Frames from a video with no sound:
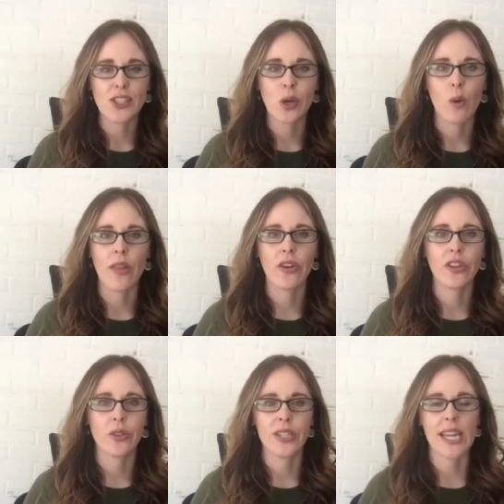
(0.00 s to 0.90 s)
So whether
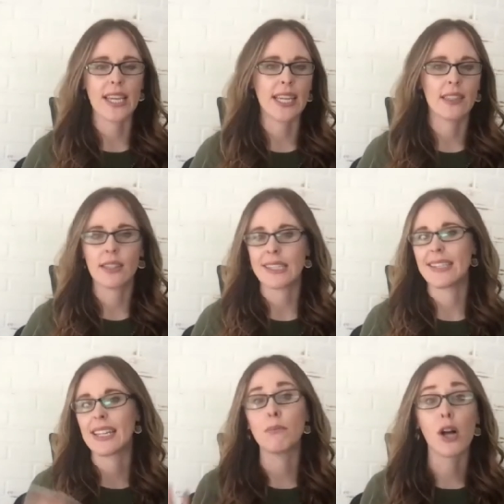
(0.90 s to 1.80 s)
you're taking,
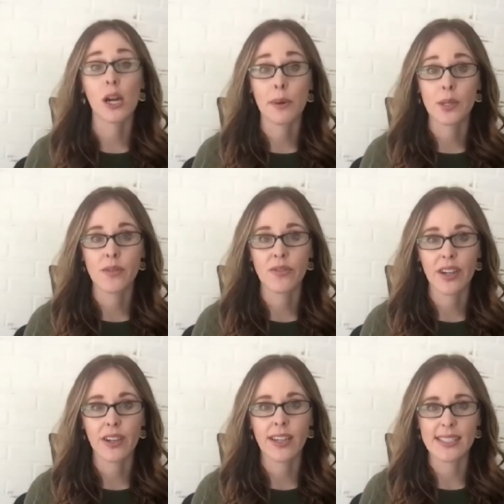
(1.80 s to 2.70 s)
let's take a blog post
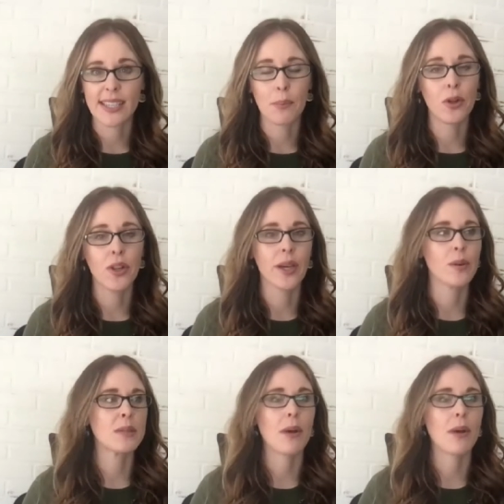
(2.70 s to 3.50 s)
for example, sure.